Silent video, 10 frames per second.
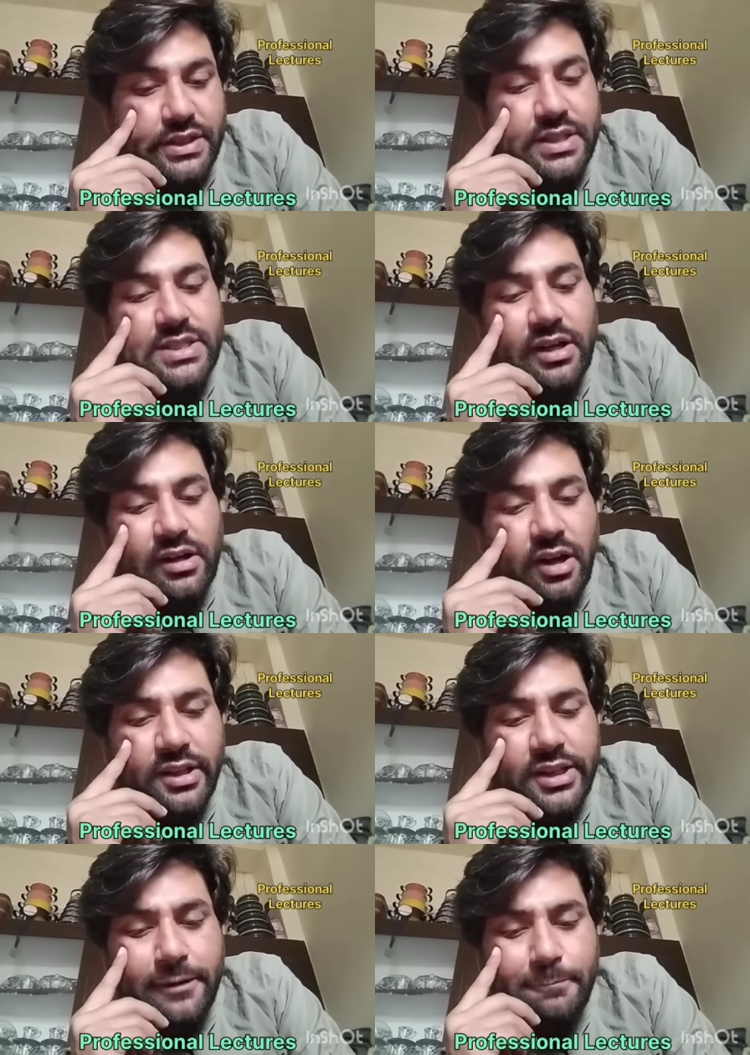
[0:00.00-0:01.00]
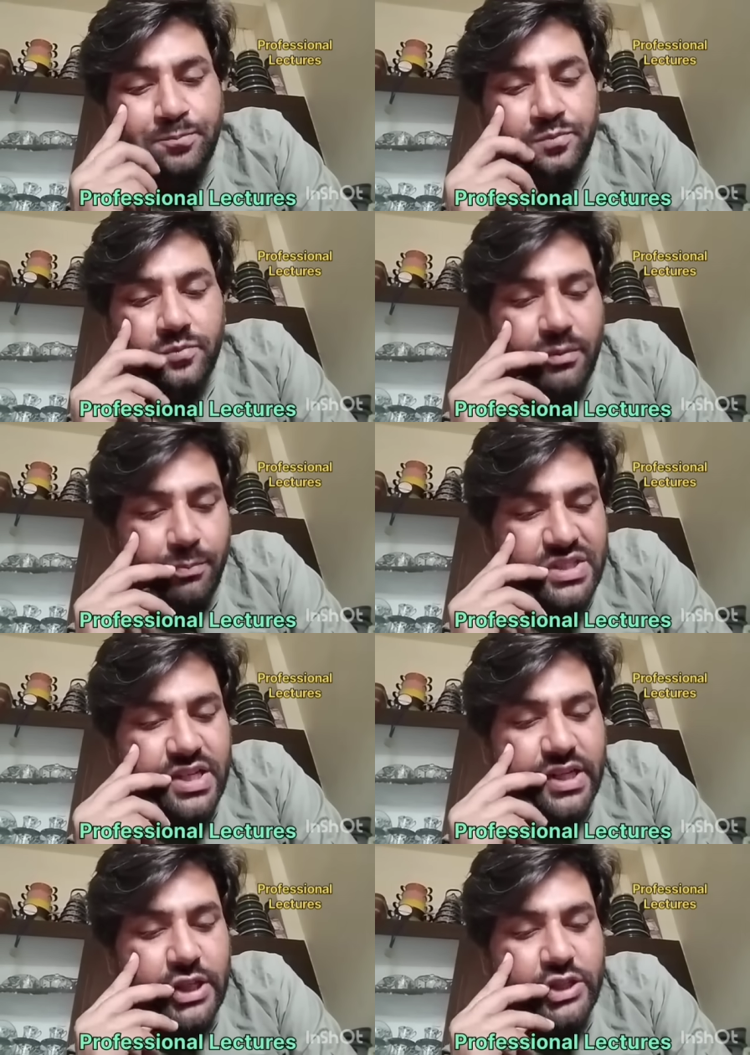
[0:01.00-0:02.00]
These are all the
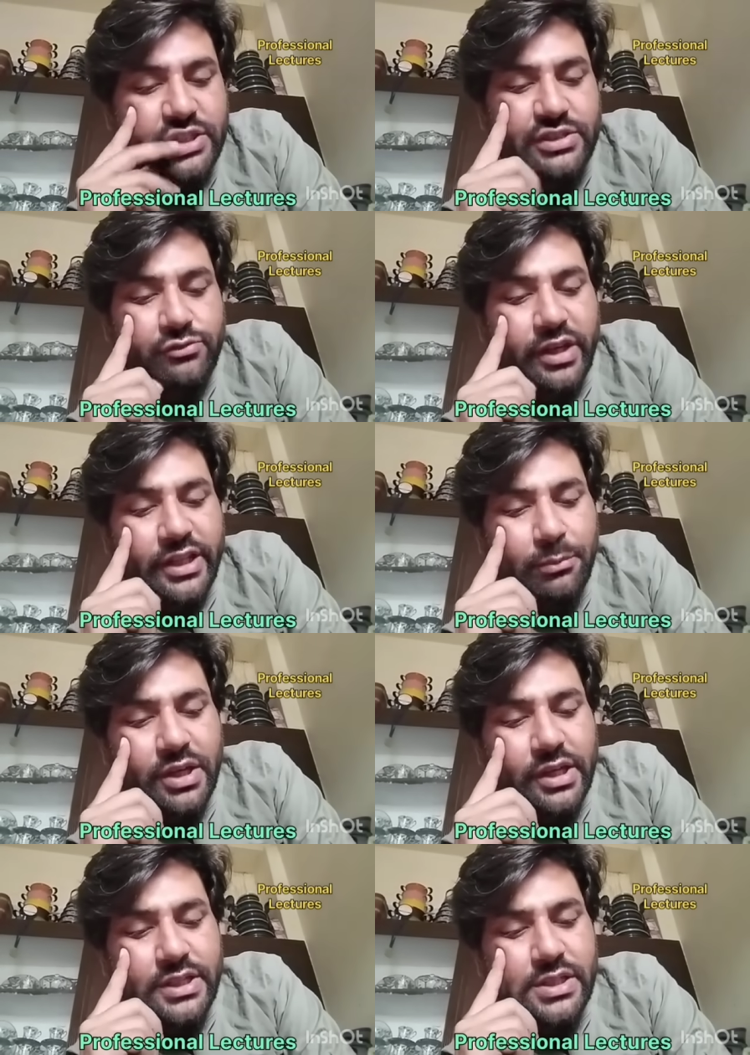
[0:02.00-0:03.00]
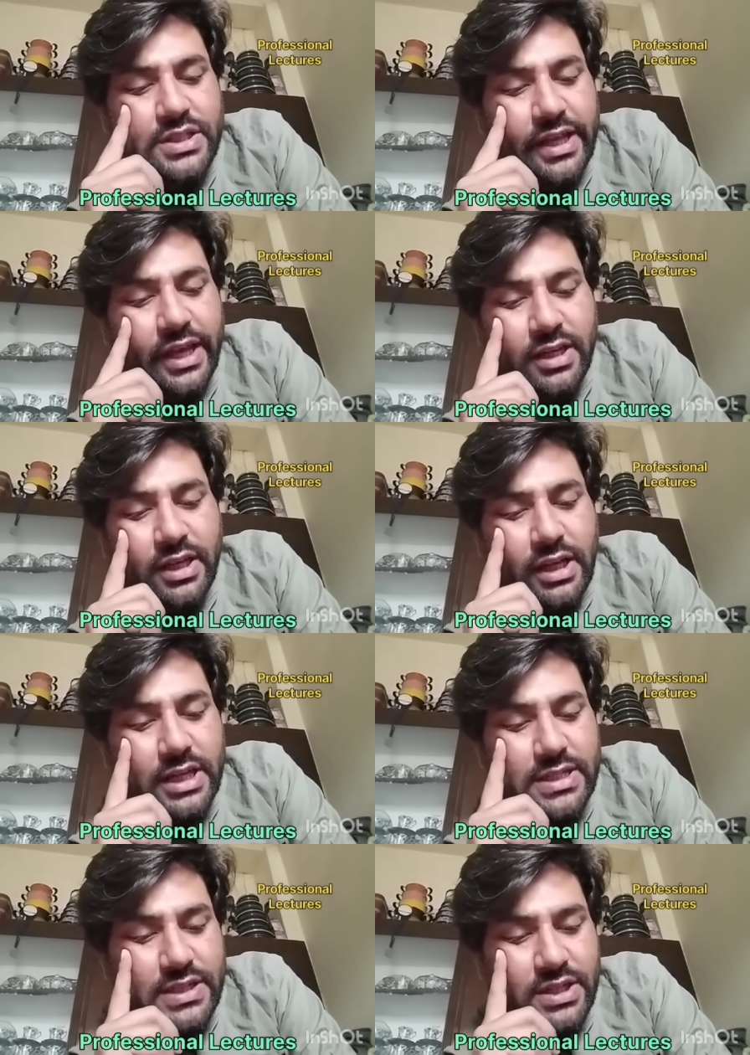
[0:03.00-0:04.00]
physical agents, while chemical agents like
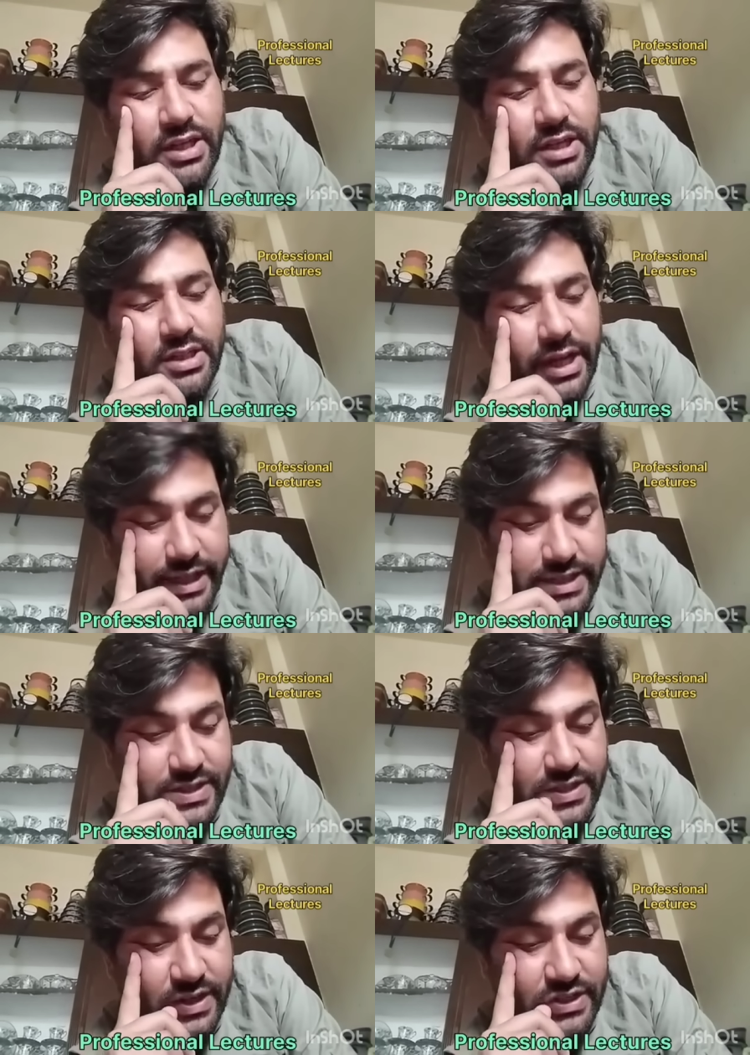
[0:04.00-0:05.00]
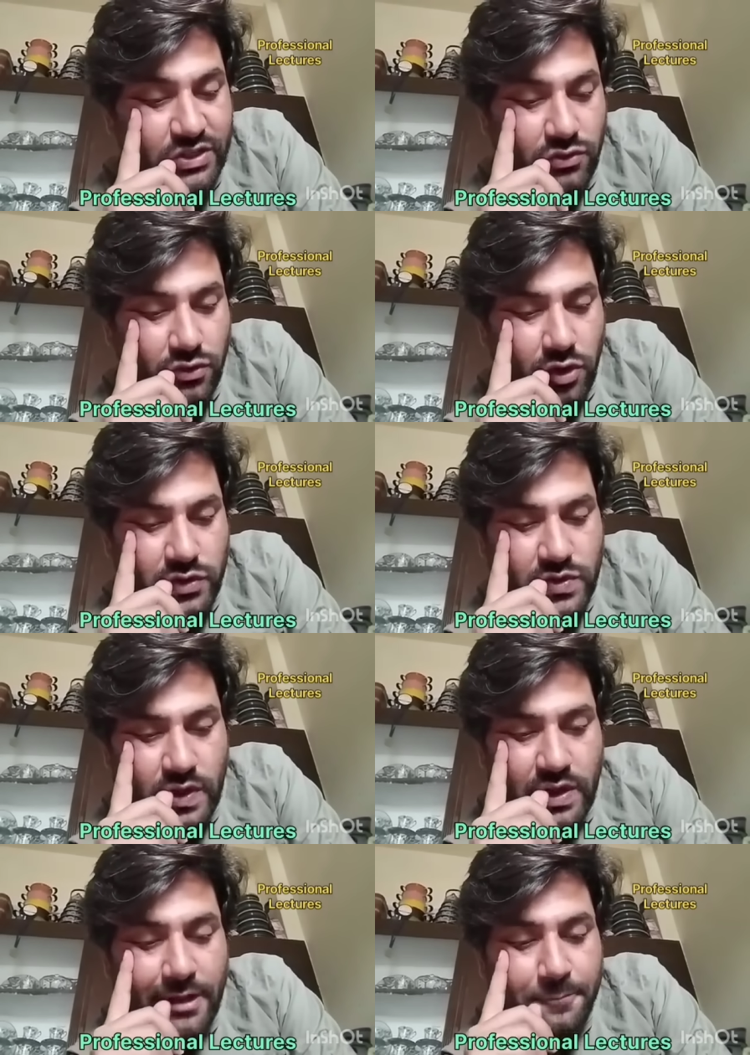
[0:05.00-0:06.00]
oxygen in high concentration in ROS,